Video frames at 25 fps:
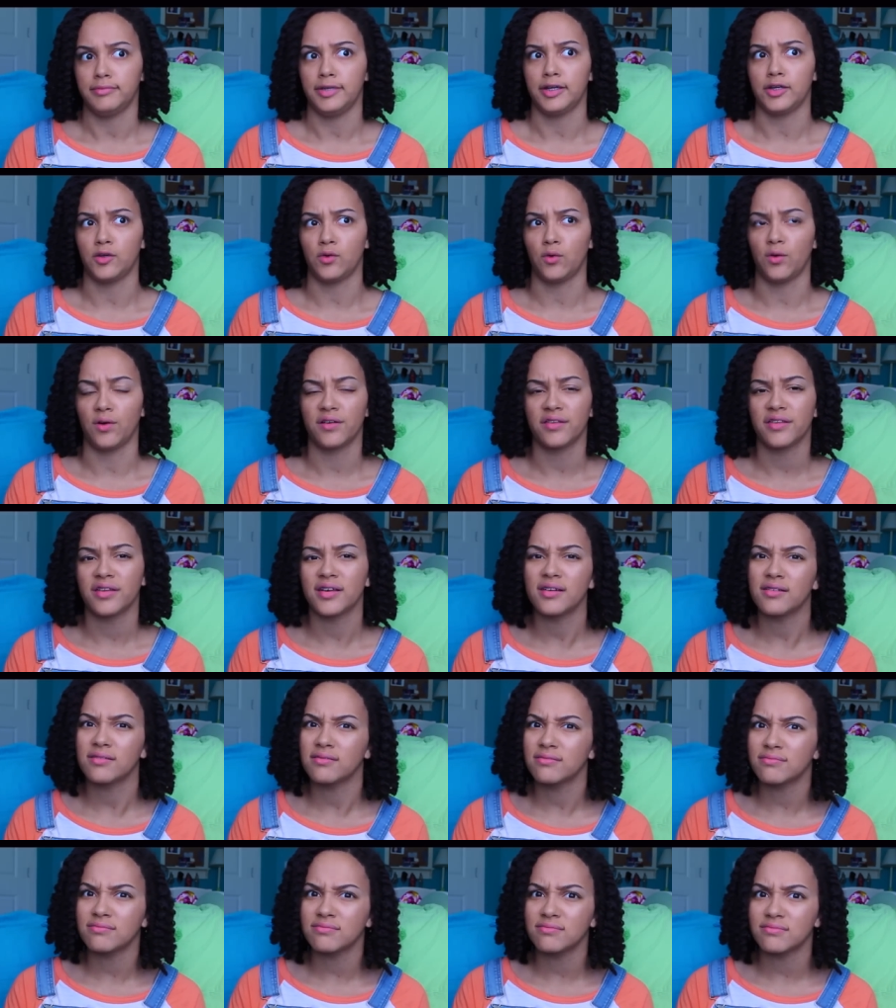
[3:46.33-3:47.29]
ignore
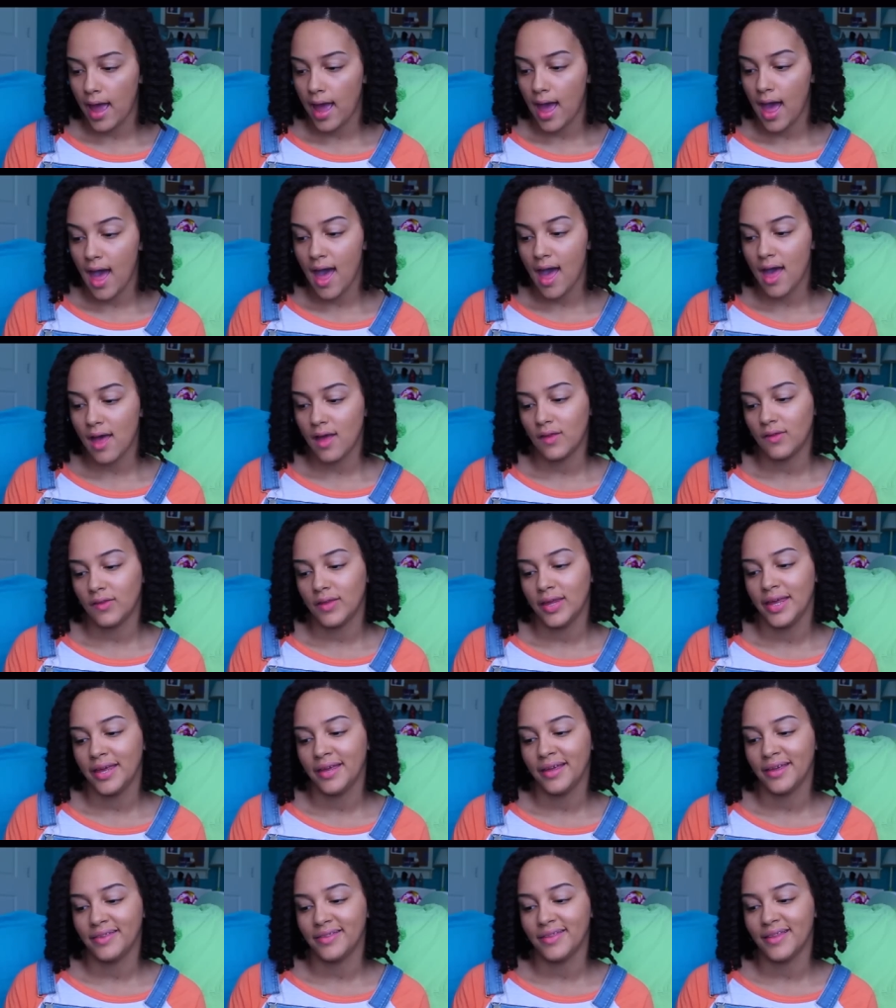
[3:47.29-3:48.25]
them. And
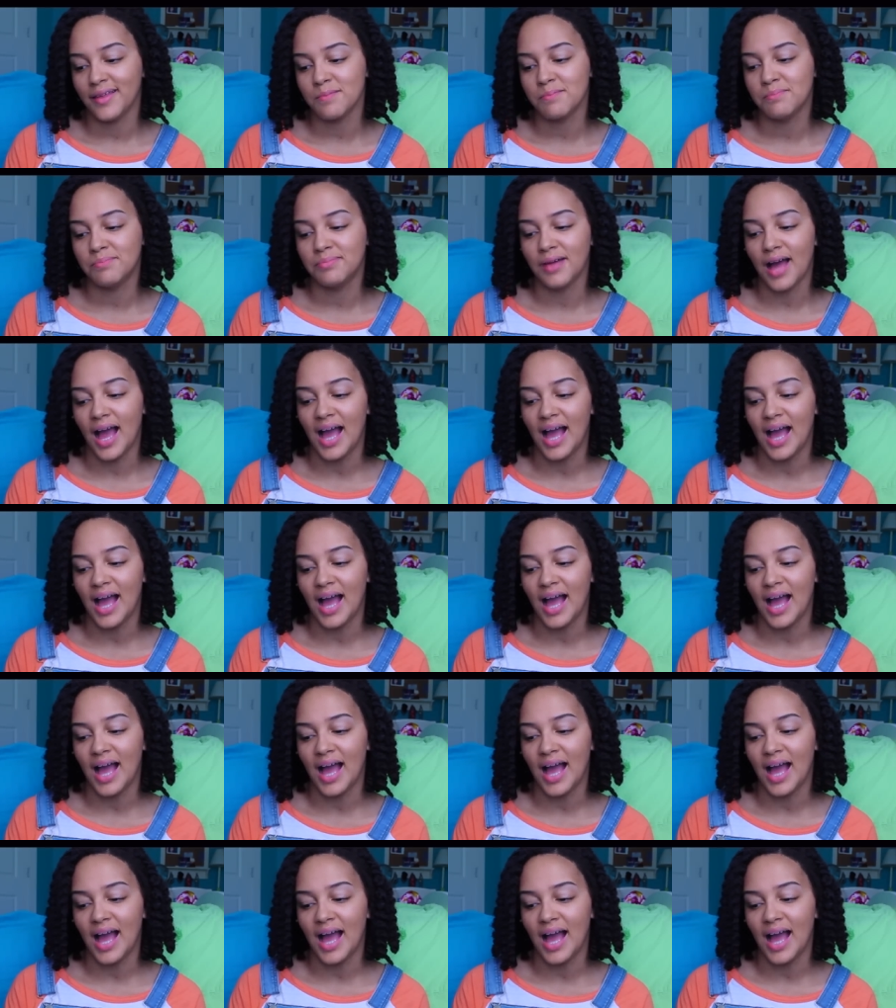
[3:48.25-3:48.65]
the,